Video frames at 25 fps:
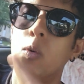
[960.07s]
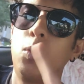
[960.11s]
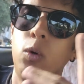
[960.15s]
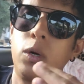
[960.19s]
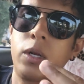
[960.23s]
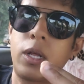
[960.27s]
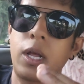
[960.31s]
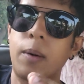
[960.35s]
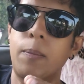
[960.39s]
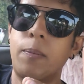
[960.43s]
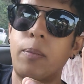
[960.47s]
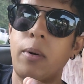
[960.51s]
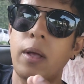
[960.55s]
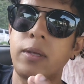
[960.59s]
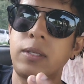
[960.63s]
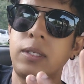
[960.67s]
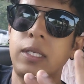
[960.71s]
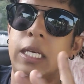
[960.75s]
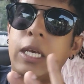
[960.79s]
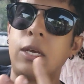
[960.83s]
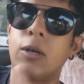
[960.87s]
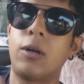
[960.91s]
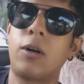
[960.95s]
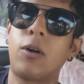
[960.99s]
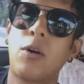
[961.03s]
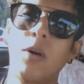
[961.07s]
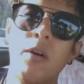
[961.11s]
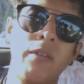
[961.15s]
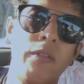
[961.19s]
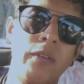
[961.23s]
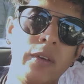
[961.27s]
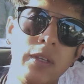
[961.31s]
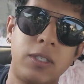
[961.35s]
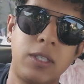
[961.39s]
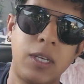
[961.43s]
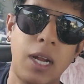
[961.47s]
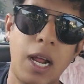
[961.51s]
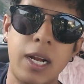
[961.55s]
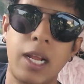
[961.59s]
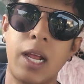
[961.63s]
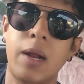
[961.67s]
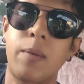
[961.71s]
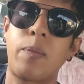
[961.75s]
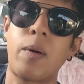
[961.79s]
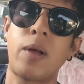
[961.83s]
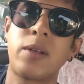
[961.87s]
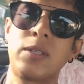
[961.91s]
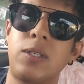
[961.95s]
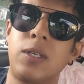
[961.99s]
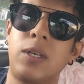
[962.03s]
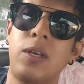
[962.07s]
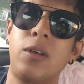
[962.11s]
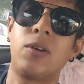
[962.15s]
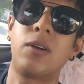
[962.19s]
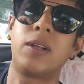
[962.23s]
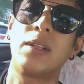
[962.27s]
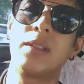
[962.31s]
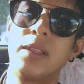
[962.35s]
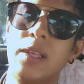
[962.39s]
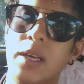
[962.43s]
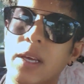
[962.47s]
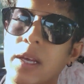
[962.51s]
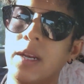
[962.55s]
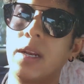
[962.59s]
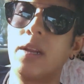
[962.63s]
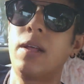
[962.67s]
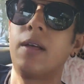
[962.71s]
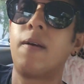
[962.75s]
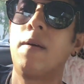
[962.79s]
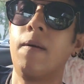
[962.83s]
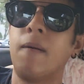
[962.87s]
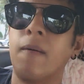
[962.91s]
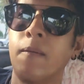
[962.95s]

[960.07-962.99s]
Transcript: will get prosecuted, or if it's not get prosecuted, then